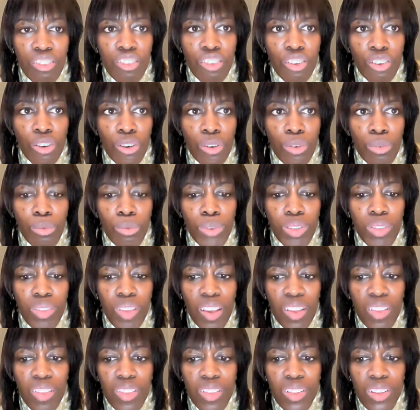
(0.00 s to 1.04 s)
And so
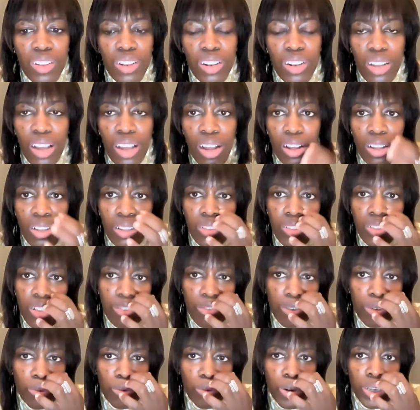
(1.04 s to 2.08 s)
we tested
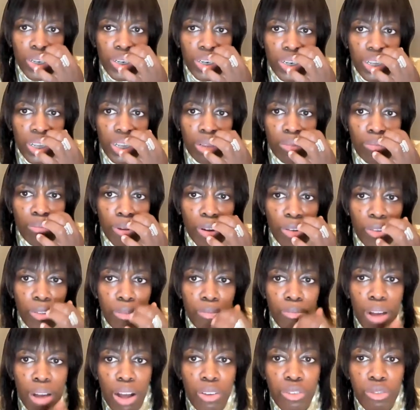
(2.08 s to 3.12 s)
TV1 in
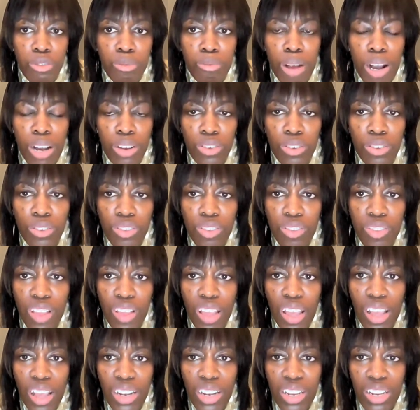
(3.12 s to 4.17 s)
both mouse
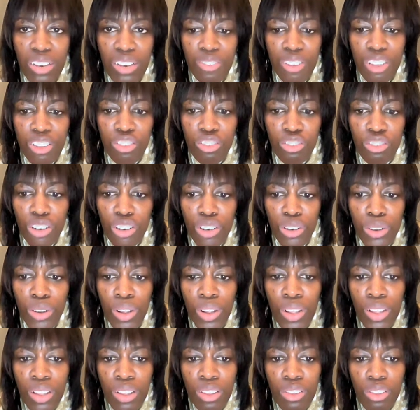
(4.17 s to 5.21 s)
models and in
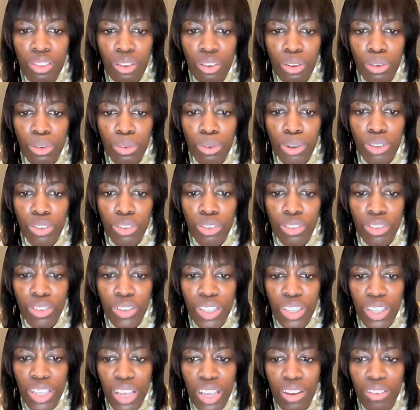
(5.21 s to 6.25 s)
vitro. So what you're
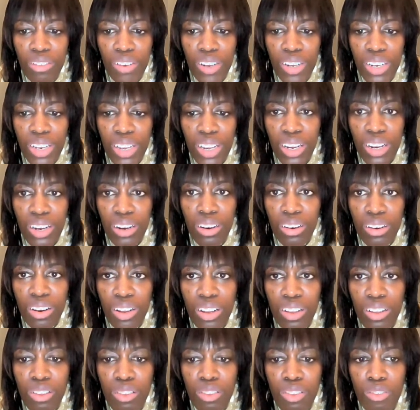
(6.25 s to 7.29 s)
looking at right here
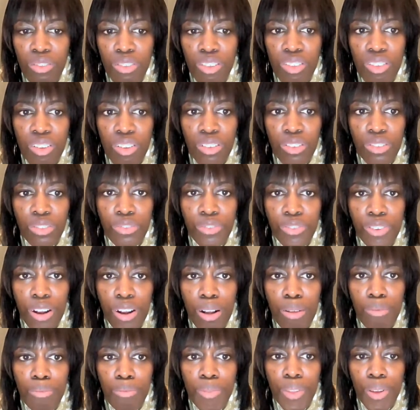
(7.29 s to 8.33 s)
is the result
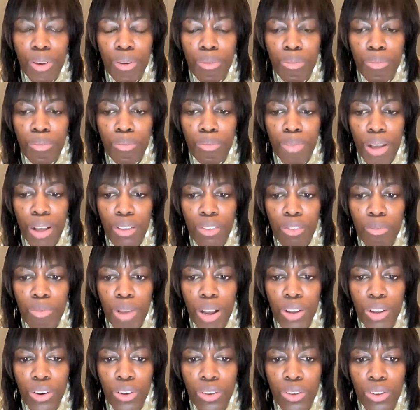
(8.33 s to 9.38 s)
from the
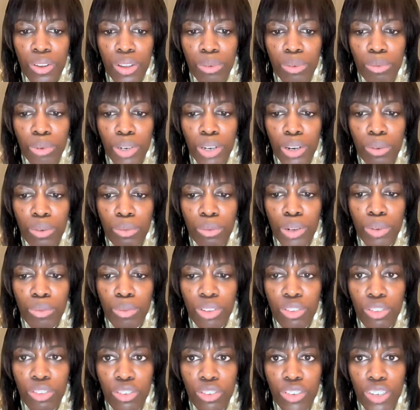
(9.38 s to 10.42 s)
mouse model, and where
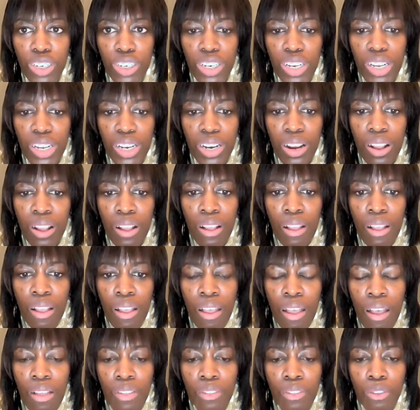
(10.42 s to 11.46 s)
when we treated it,